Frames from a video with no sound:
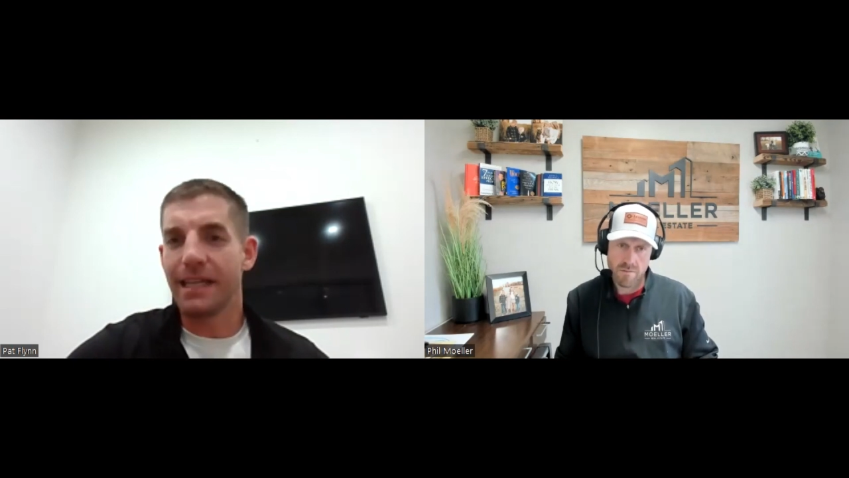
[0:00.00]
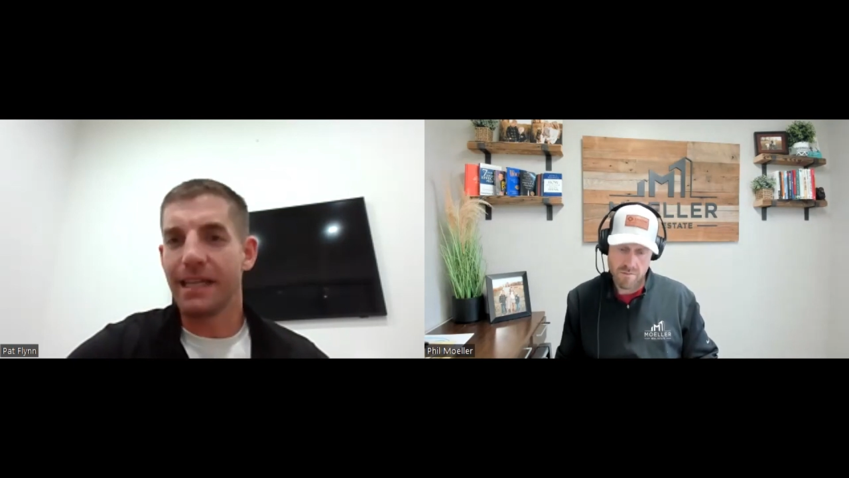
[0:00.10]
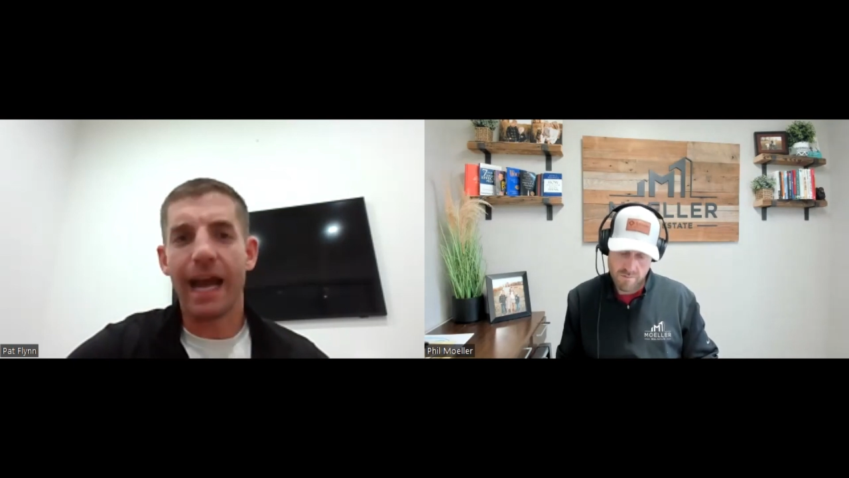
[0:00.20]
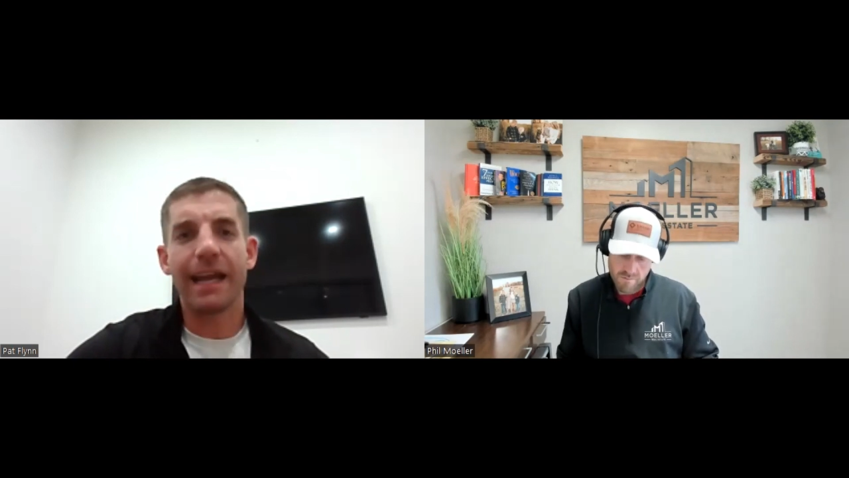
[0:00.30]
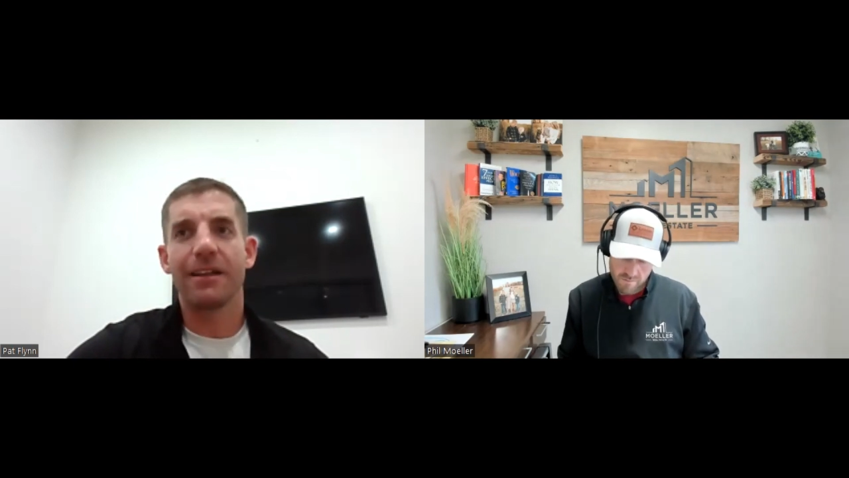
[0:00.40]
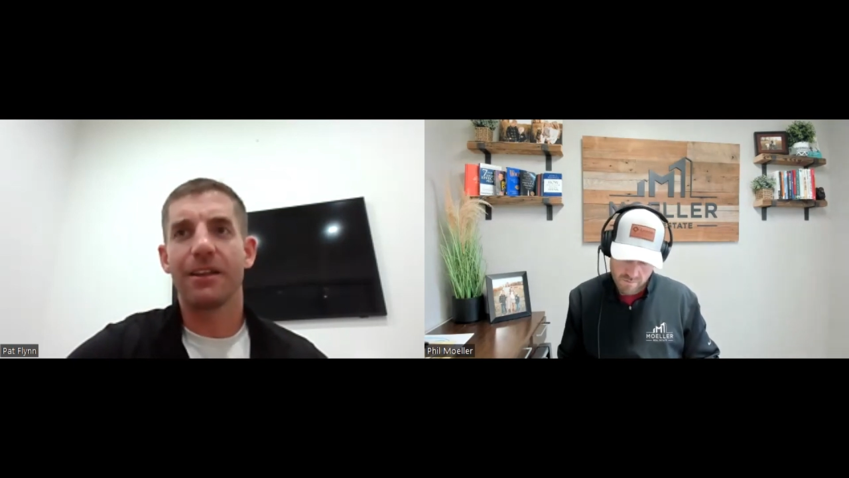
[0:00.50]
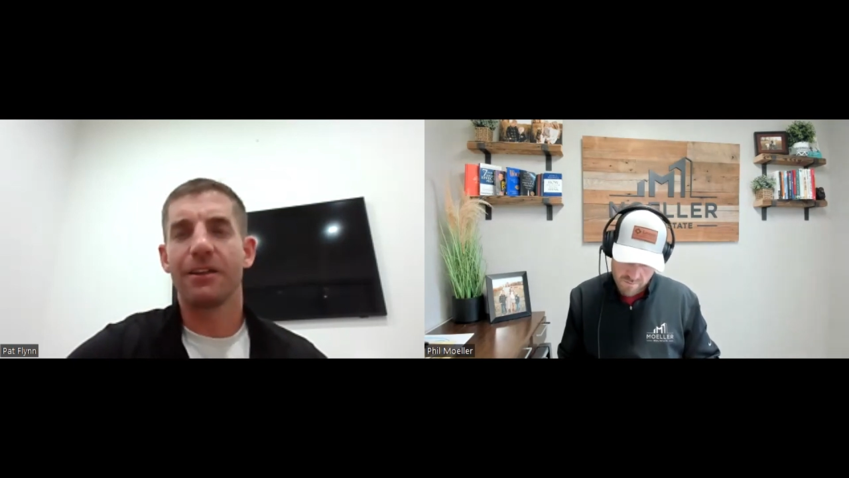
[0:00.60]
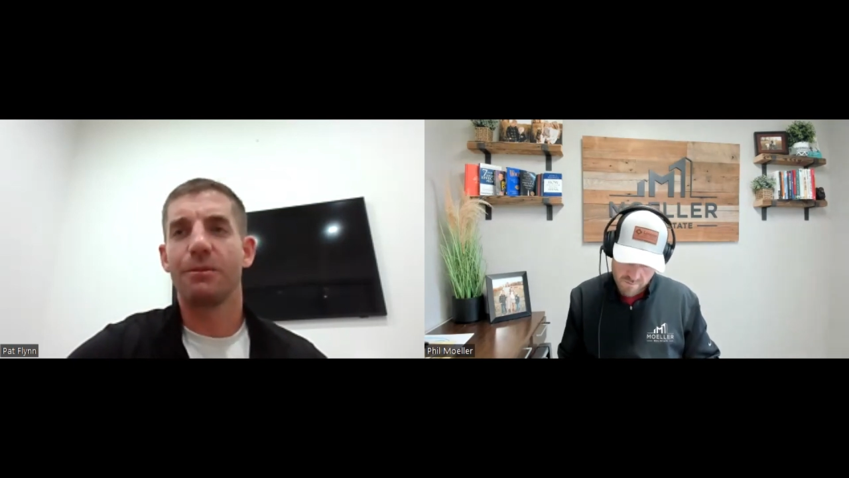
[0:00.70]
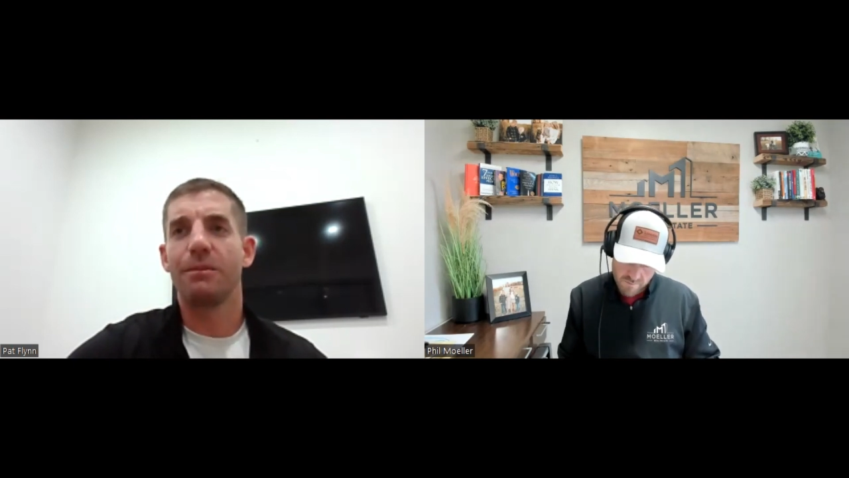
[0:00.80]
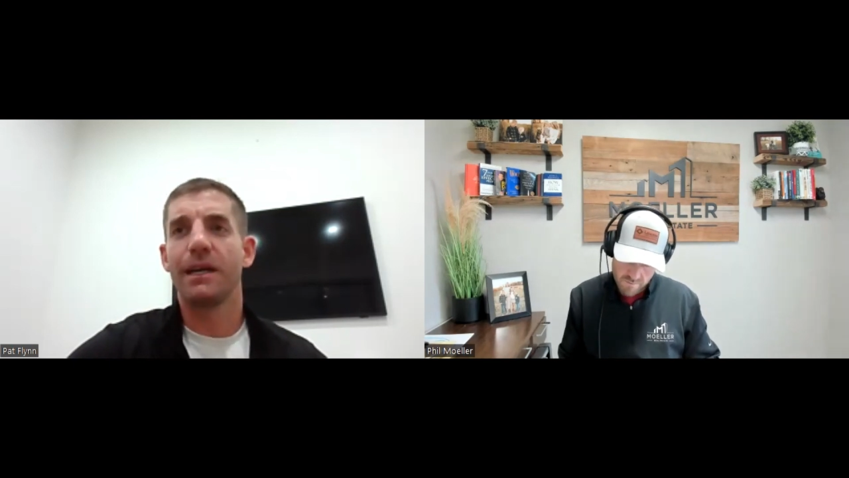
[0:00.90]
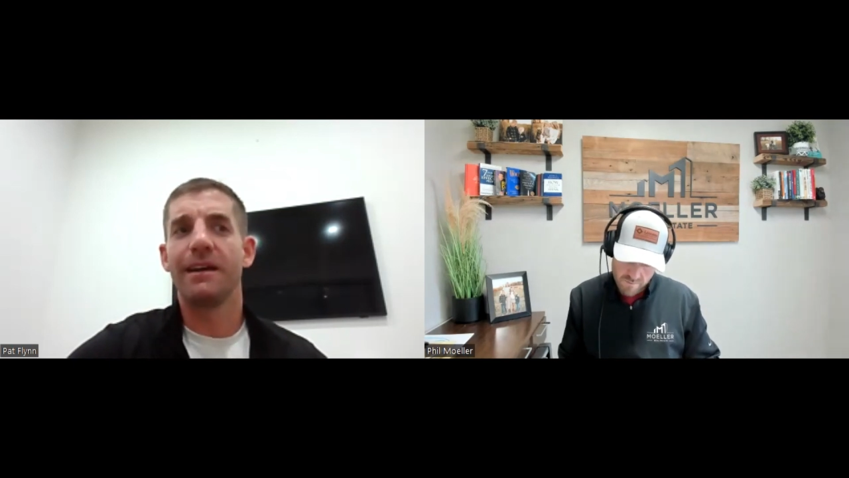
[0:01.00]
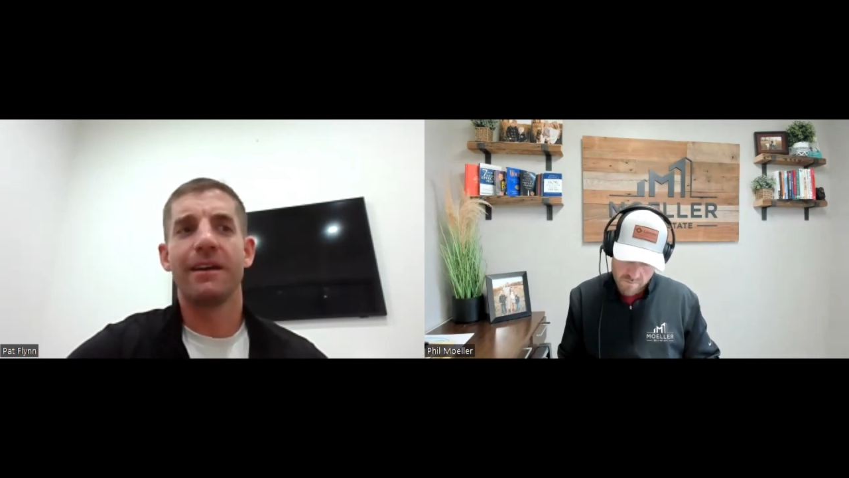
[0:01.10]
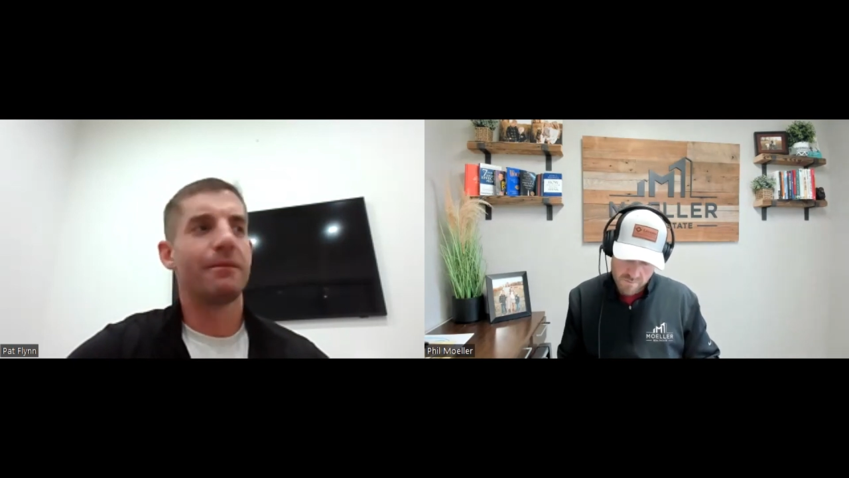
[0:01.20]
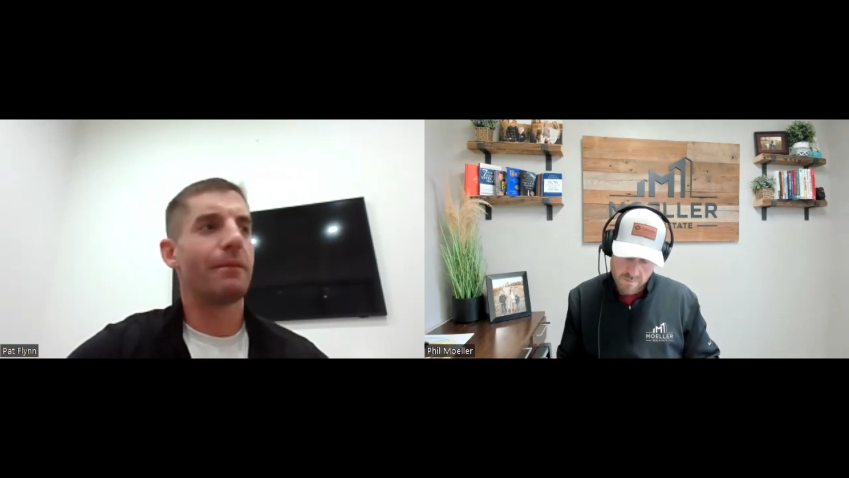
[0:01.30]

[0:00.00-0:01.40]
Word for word: diet a little bit.